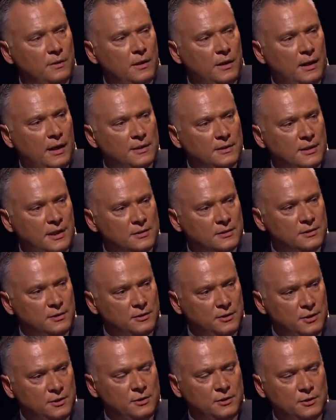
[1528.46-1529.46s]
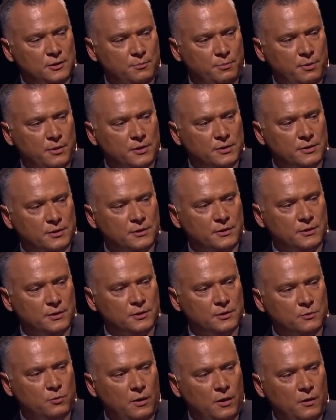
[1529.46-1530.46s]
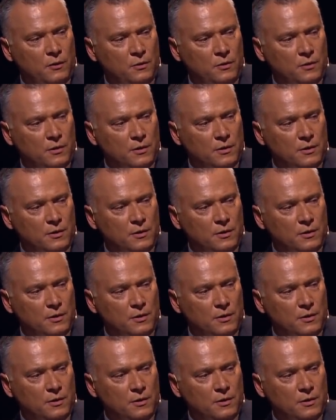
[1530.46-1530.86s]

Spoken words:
as an Indigenous person as well,